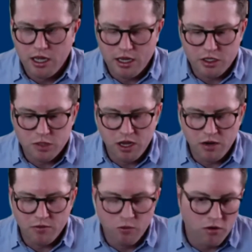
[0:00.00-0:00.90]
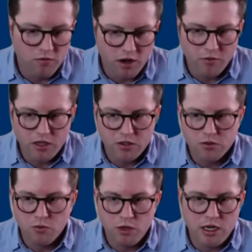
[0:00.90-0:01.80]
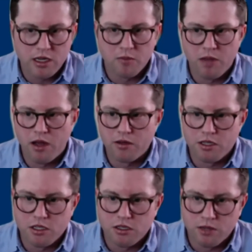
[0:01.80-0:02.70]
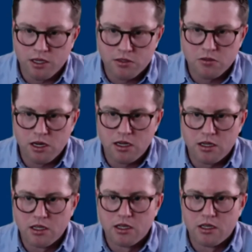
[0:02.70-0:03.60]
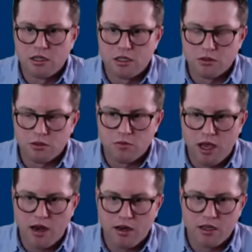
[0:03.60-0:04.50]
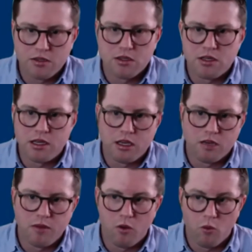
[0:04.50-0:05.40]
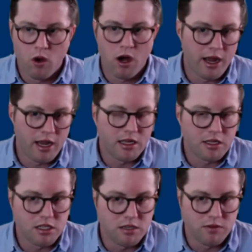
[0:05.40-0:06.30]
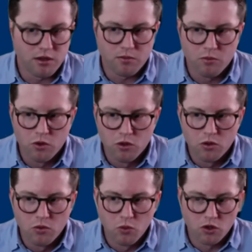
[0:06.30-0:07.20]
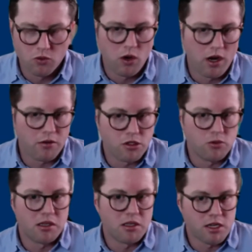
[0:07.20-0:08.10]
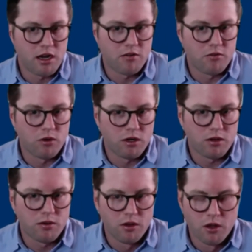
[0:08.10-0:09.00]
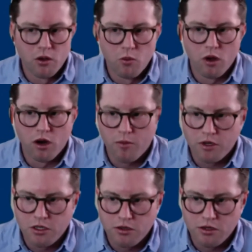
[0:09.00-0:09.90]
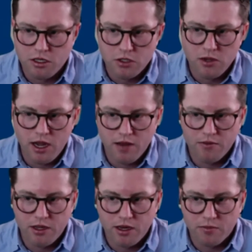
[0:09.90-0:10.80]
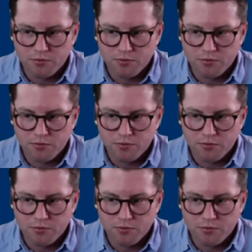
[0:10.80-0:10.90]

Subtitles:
spend 4 or 5 weeks reading about digital history, digital humanities, thinking about why it's even worthwhile doing this kind of work, what opportunities you have then,